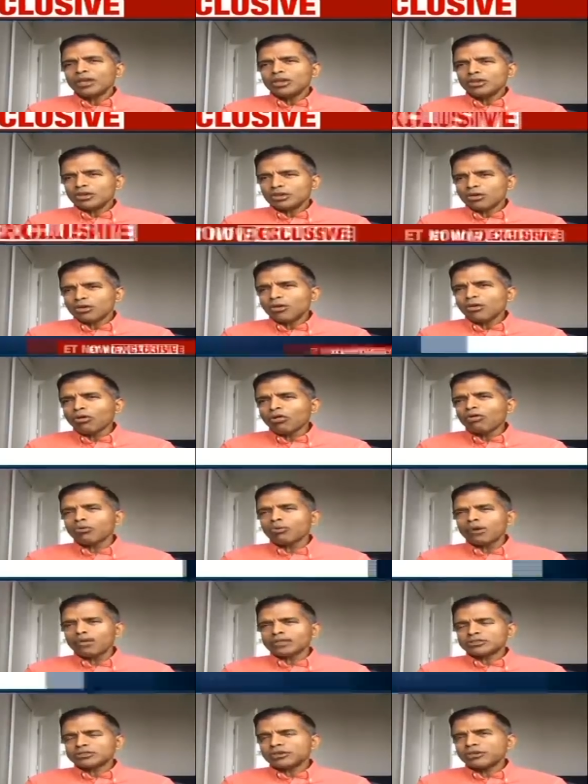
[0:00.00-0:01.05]
you're
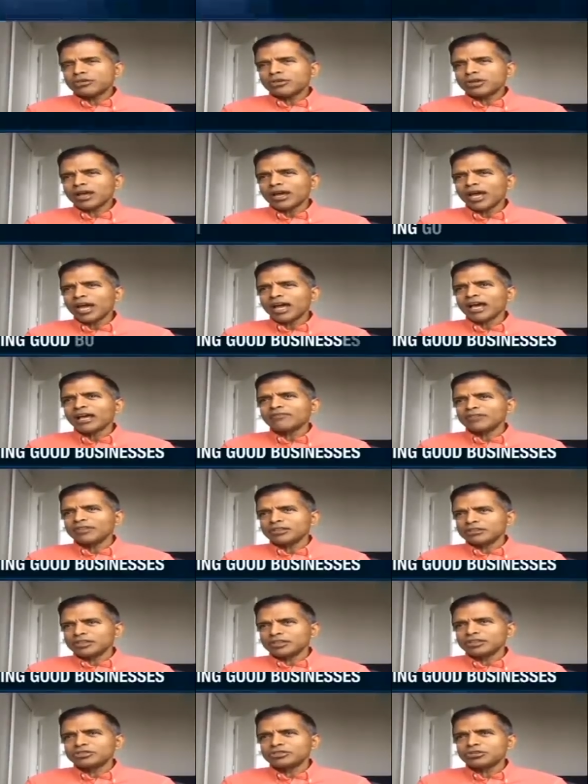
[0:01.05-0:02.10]
always going to have
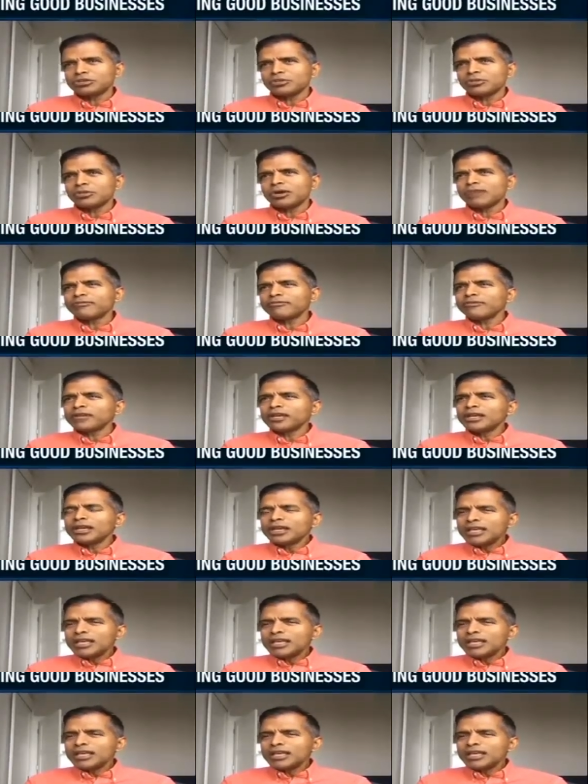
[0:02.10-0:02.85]
this issue of